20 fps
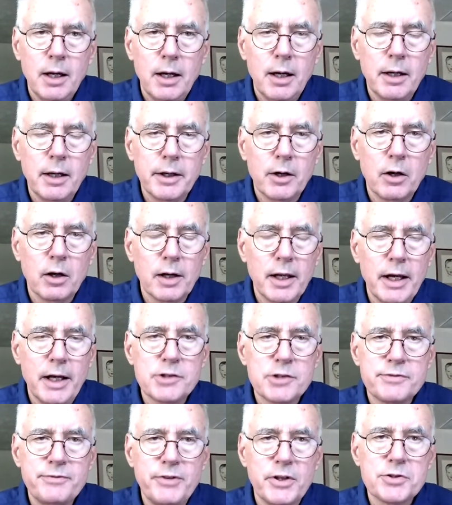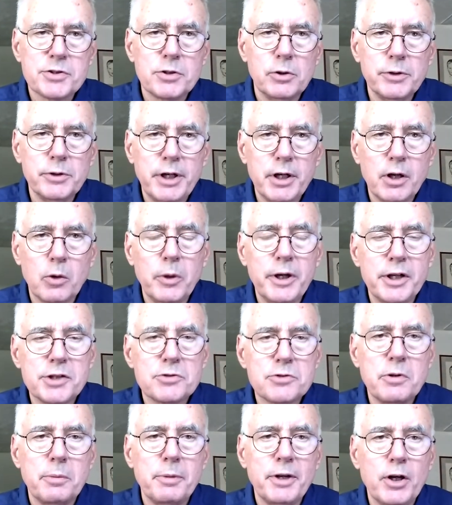In our last fiscal year, we
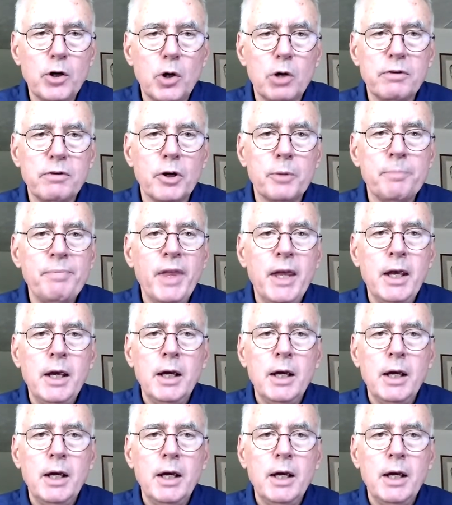distributed over